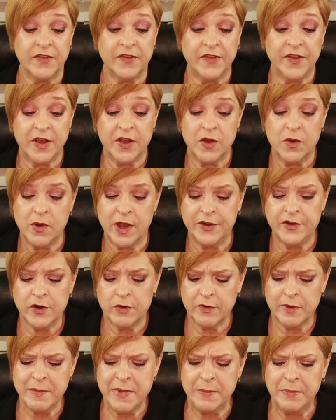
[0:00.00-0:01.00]
So I
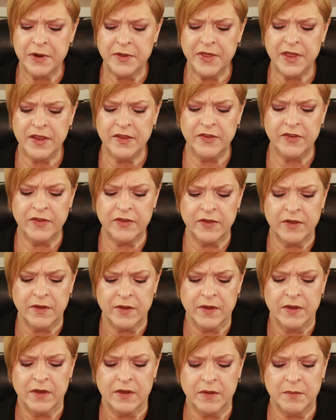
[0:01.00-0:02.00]
don't remember these
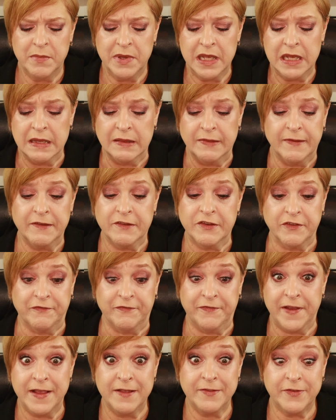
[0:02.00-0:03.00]
being such a
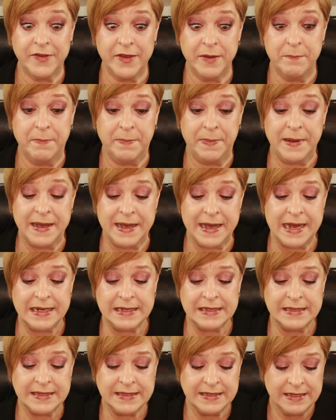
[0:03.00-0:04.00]
fancy
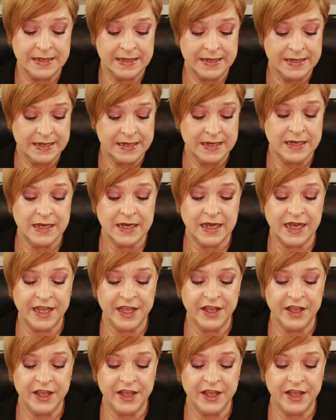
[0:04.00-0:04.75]
box.